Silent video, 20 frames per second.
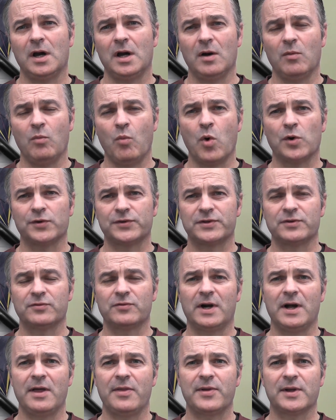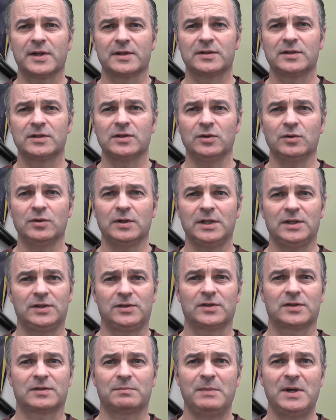and what's the right thing to do. It
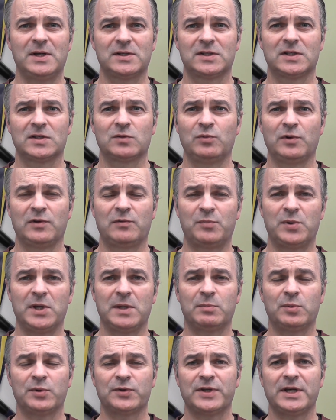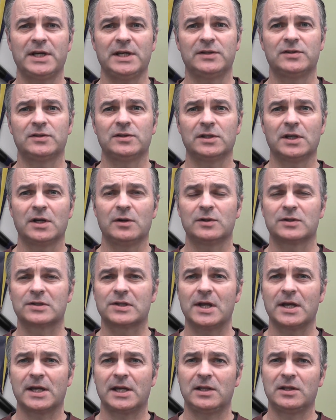just messes with people's heads. You know, it's
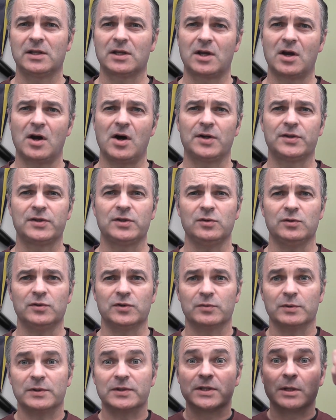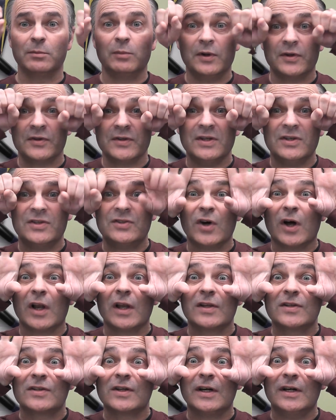like in the cartoons when someone sees
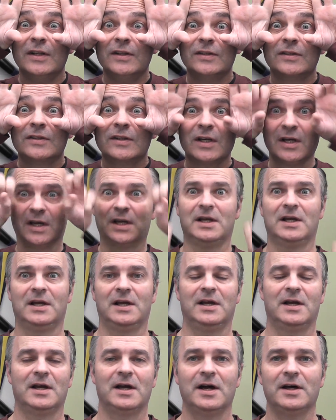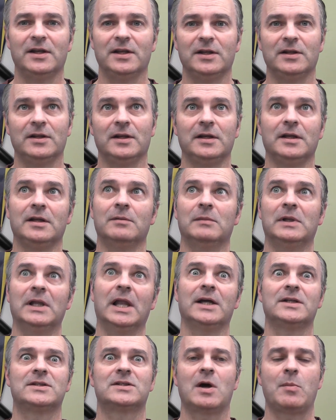dollar signs and it
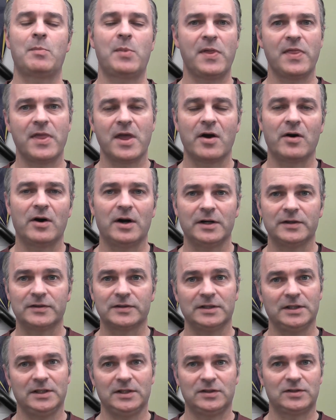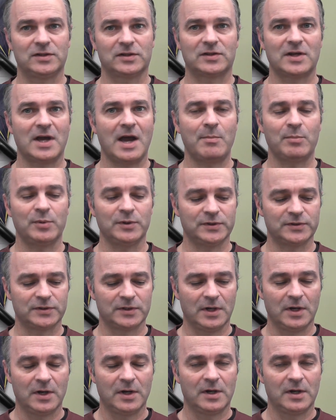lights up in their eyes. It just happens.